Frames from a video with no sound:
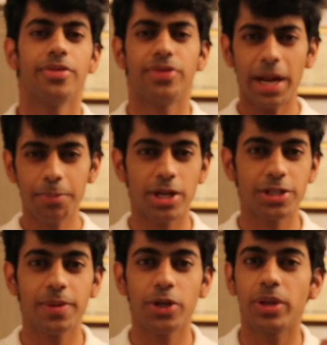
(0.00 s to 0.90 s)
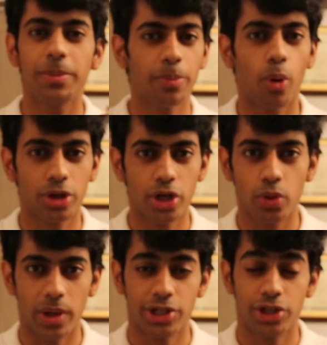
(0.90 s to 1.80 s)
That brings me to an important
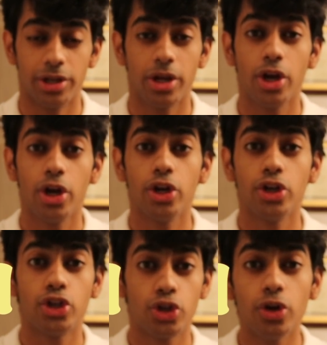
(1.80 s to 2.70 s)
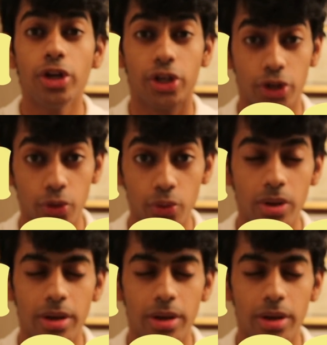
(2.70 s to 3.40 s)
question. Should you